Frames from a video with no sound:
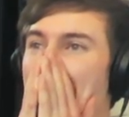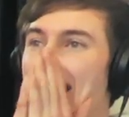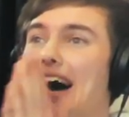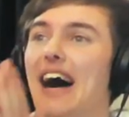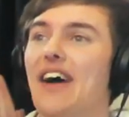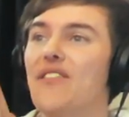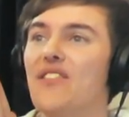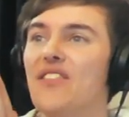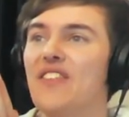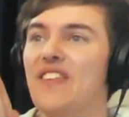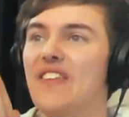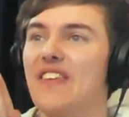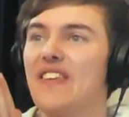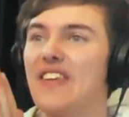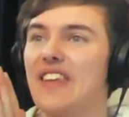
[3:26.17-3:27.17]

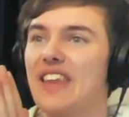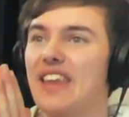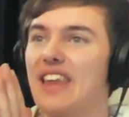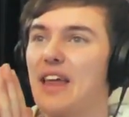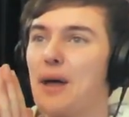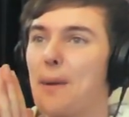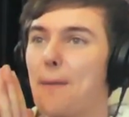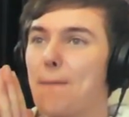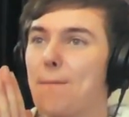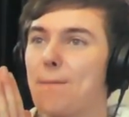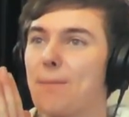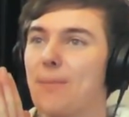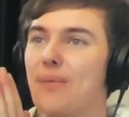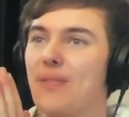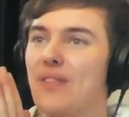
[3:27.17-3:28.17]

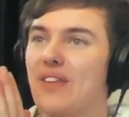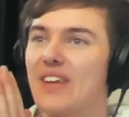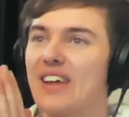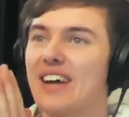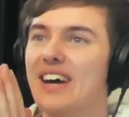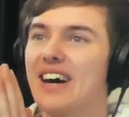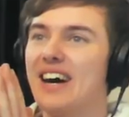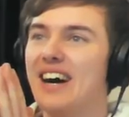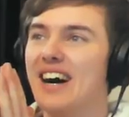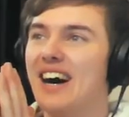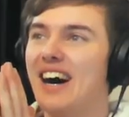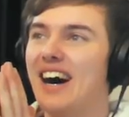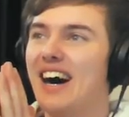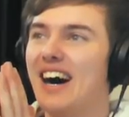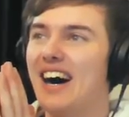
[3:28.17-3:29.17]
[no speech]